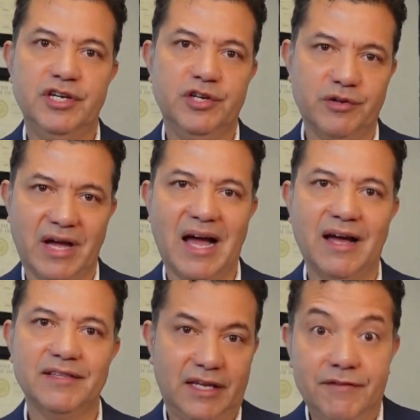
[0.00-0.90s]
you
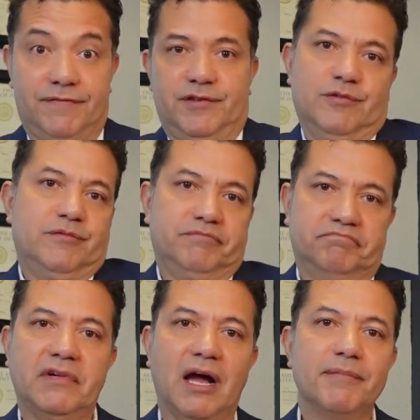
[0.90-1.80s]
had if you
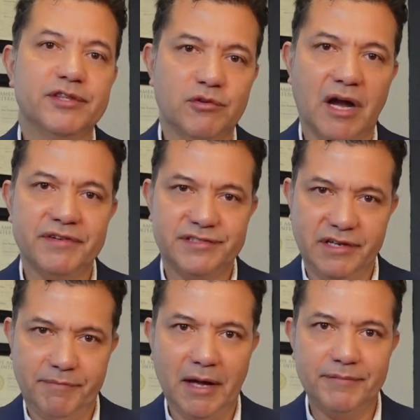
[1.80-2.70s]
happen to have a
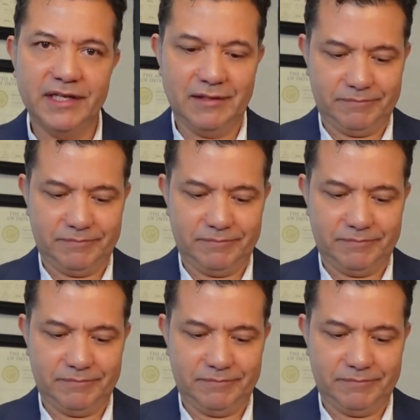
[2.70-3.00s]
sleep apnea.